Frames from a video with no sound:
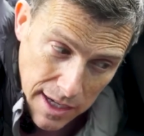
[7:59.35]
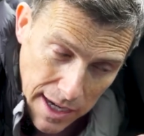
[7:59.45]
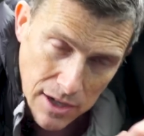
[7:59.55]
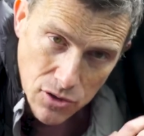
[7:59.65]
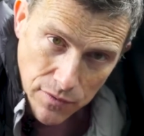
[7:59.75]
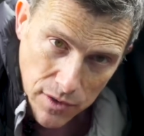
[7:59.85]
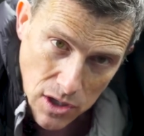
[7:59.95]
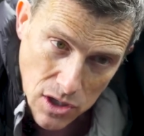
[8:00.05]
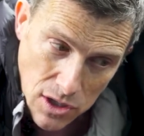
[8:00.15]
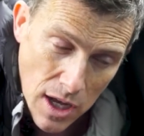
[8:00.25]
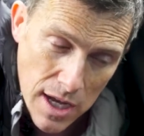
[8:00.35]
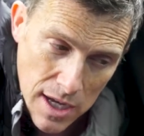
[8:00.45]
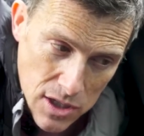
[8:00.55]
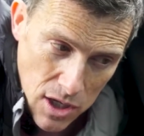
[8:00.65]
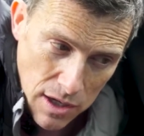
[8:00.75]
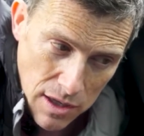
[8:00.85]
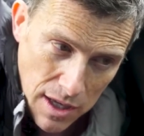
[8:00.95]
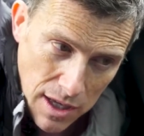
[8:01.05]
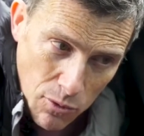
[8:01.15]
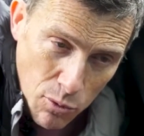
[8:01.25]
electric version, so you
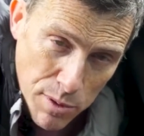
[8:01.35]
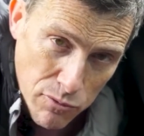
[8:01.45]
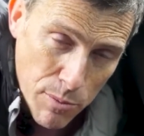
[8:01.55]
think it would be